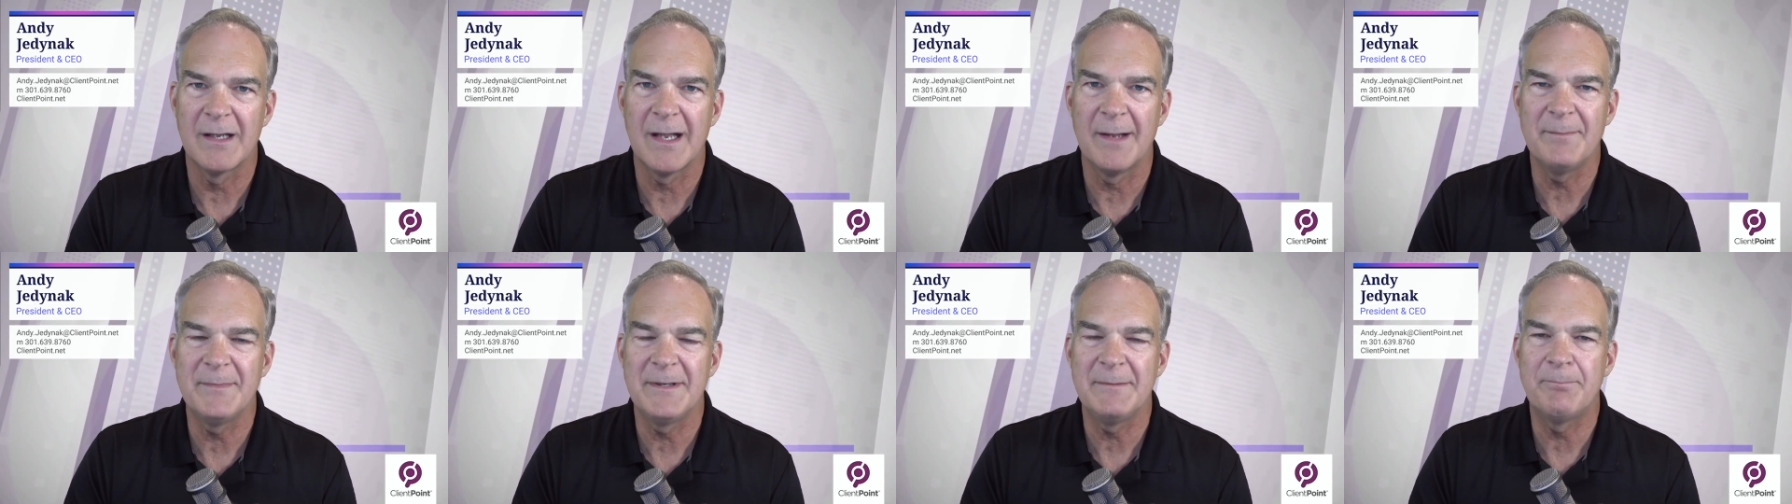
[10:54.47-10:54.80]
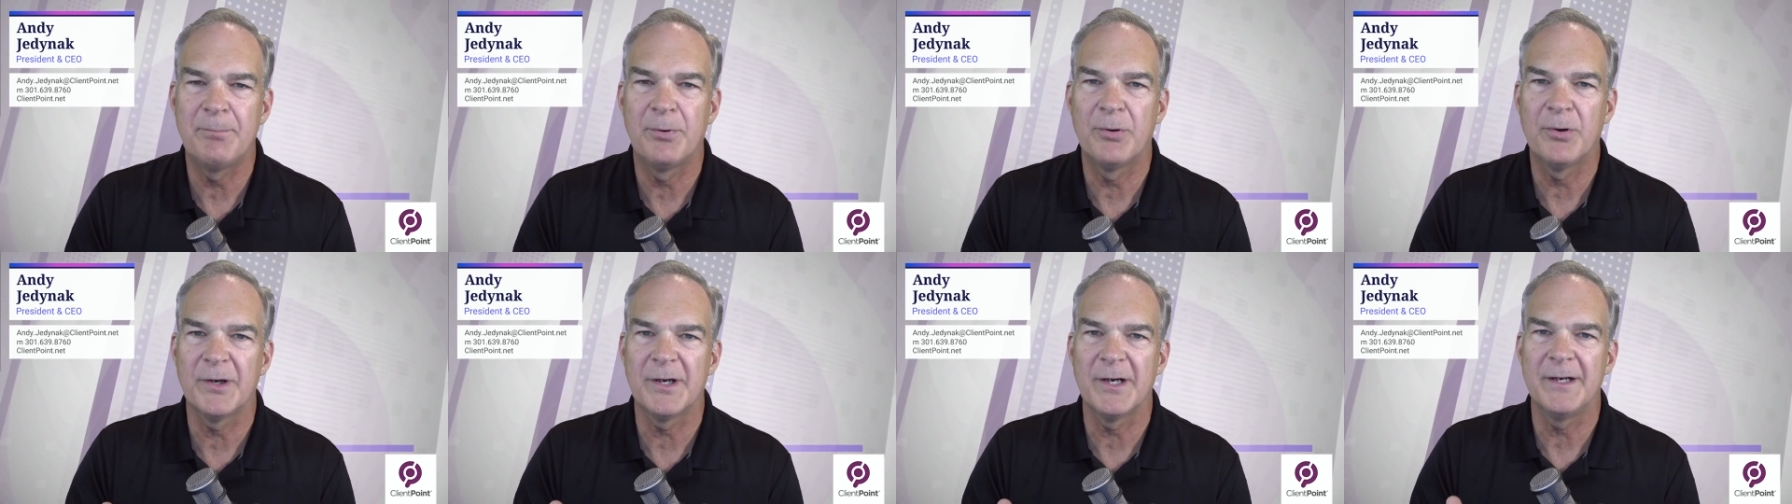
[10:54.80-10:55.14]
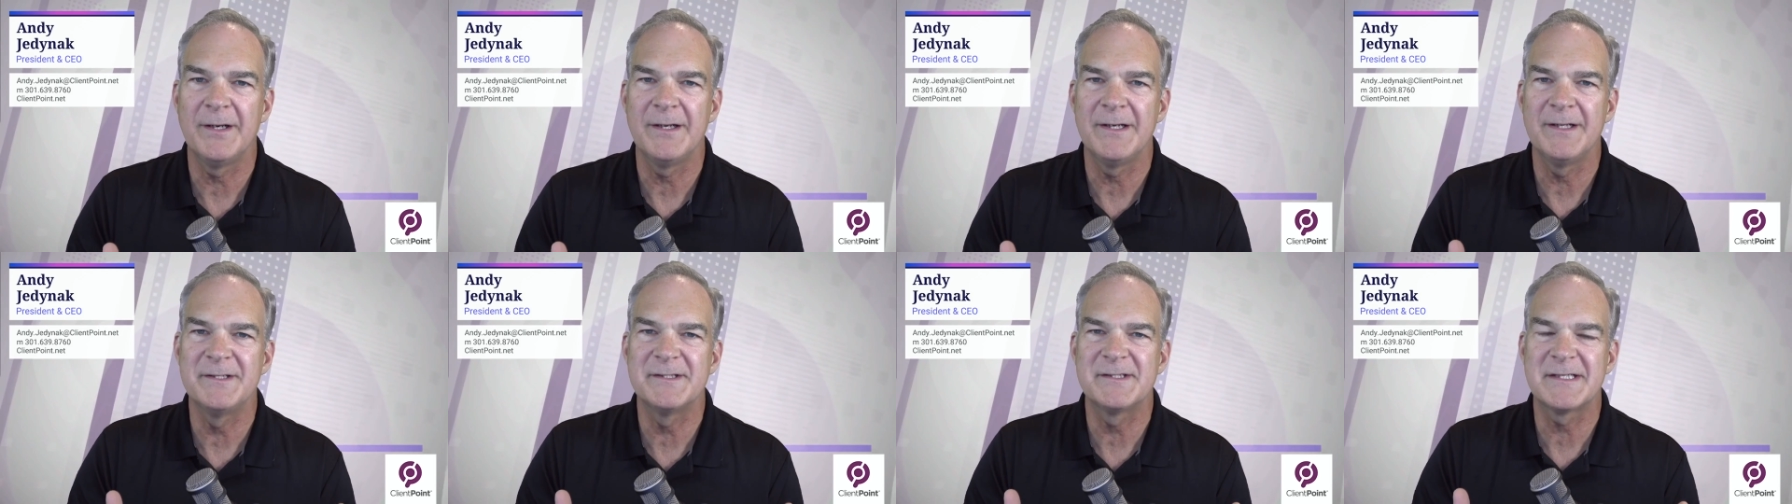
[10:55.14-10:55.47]
Let me put
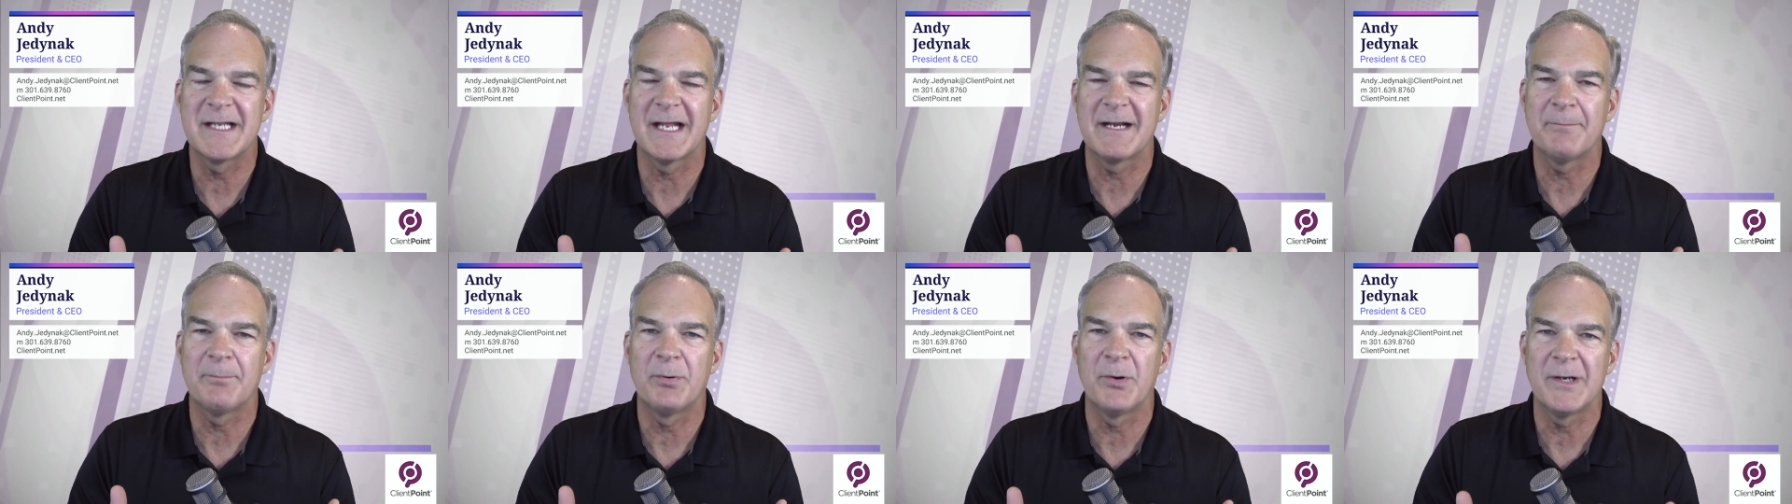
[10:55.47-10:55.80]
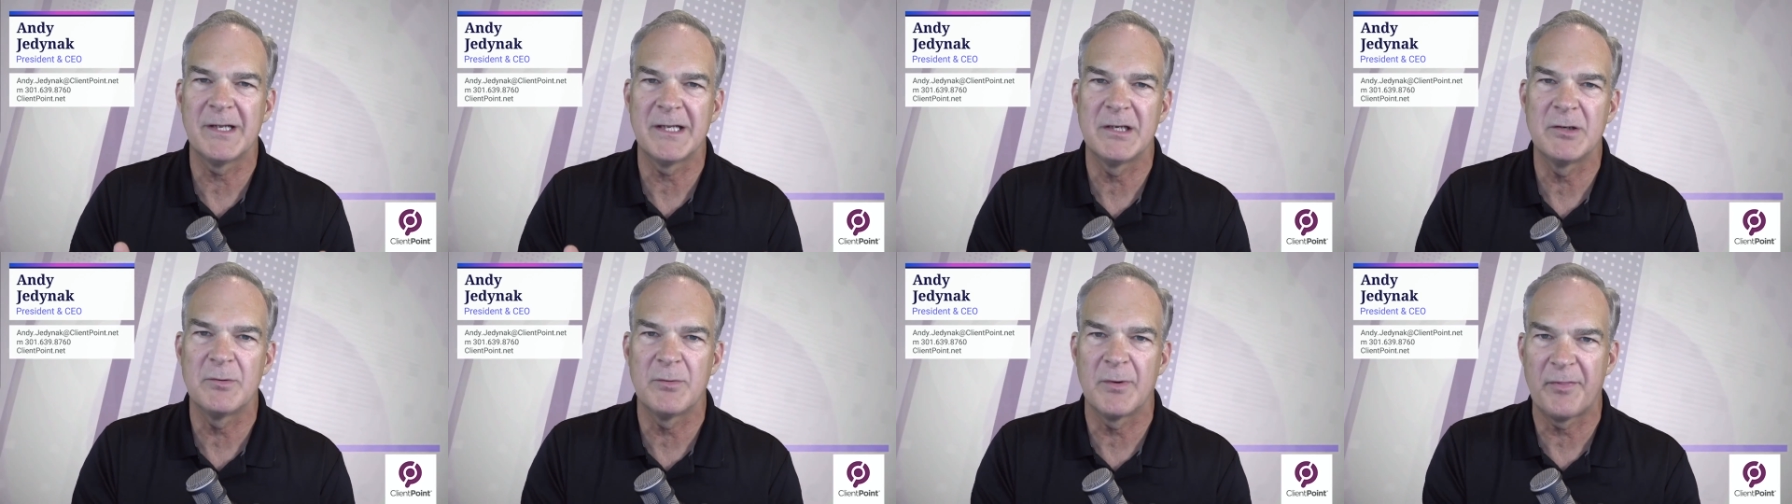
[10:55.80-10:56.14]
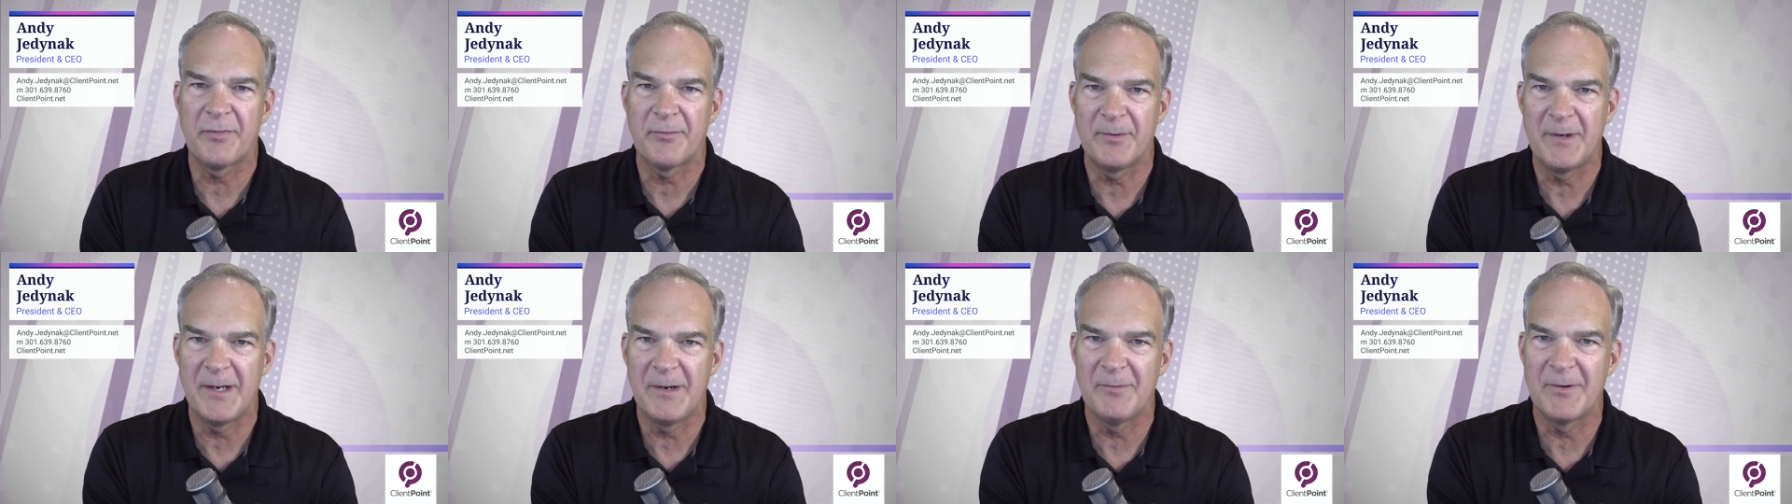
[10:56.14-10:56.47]
it, instead of putting it into a
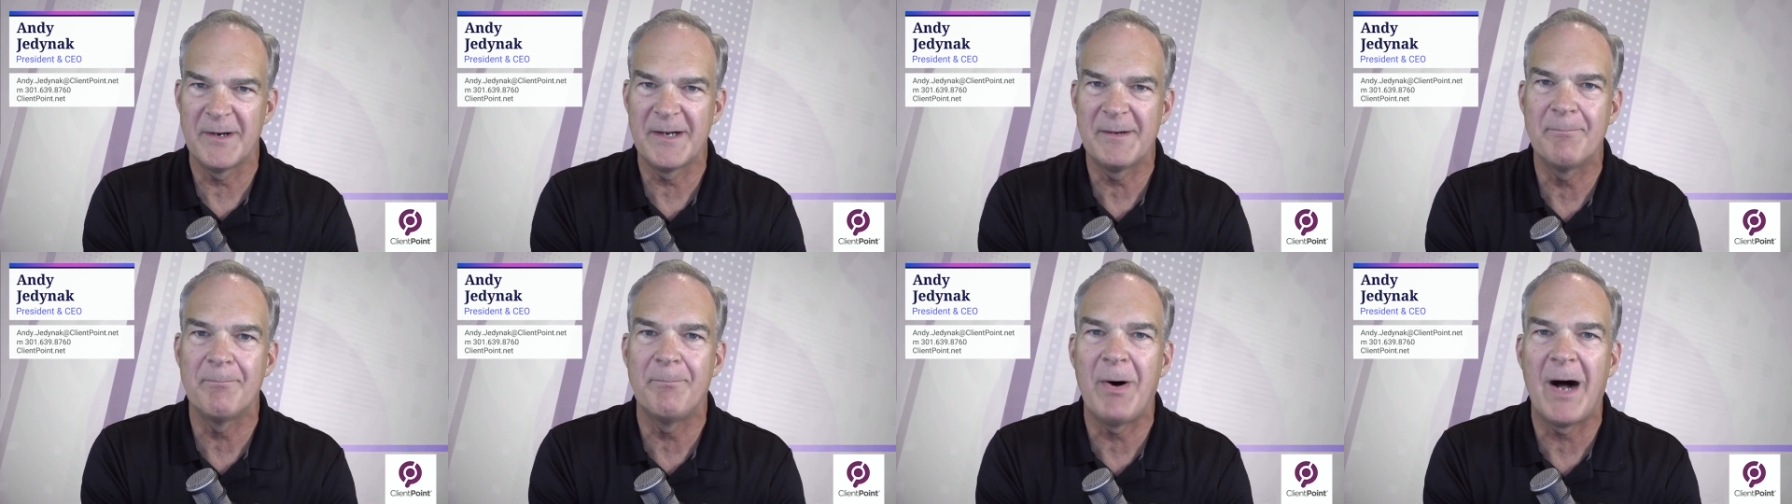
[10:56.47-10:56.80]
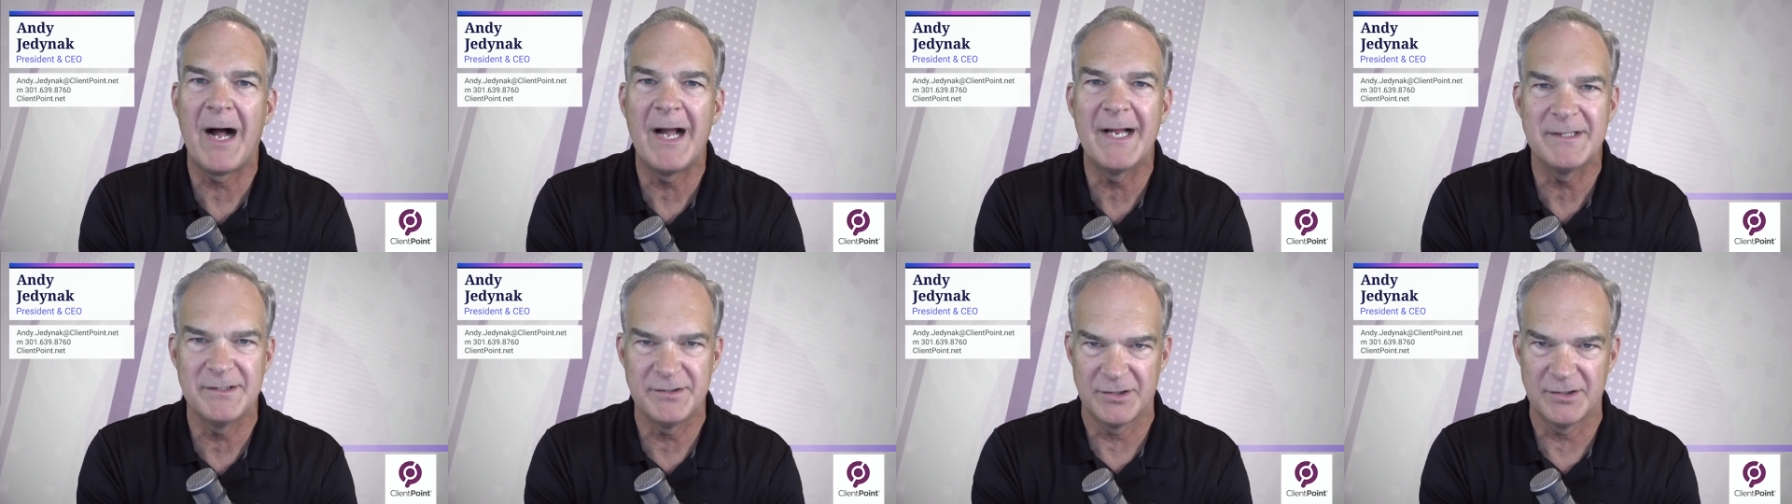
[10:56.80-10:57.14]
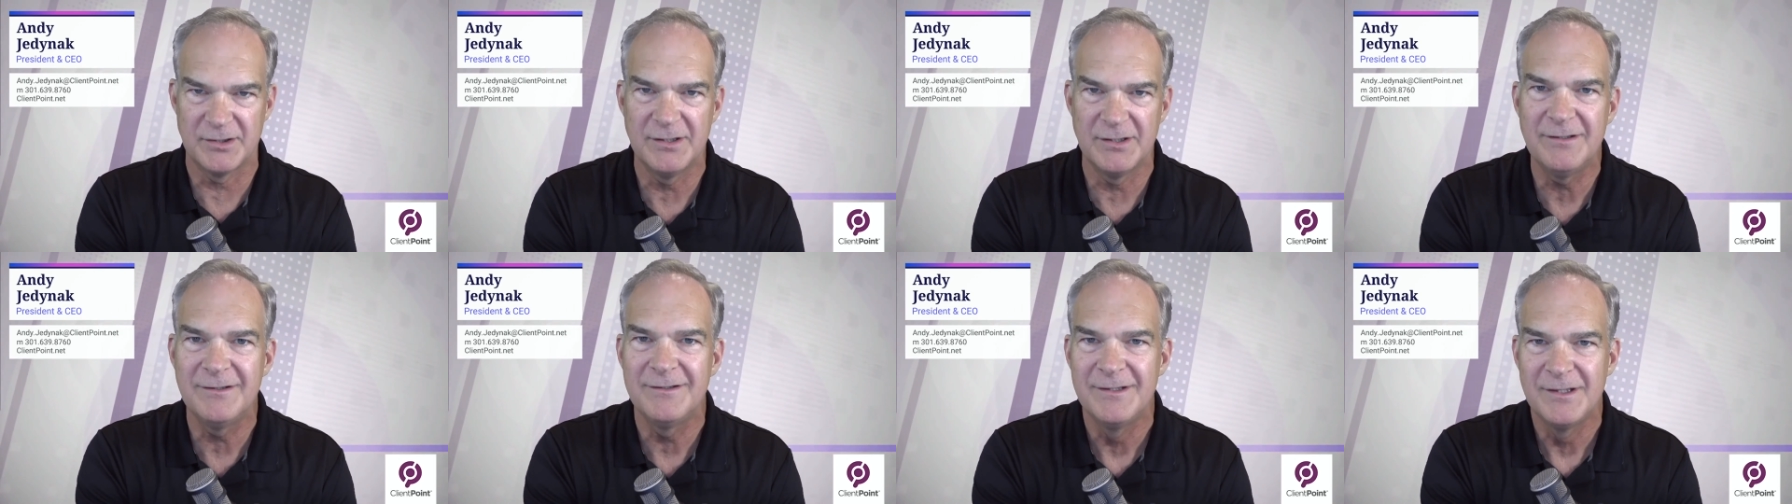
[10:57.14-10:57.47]
3-ring
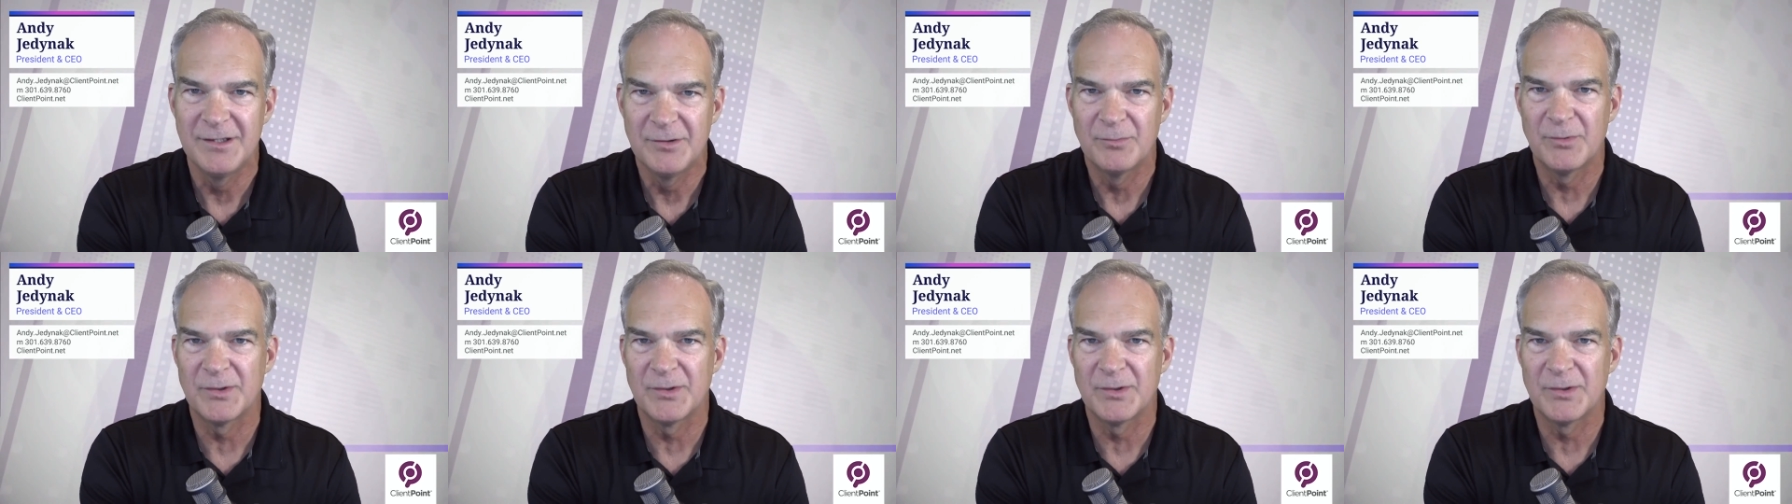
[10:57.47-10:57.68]
binder,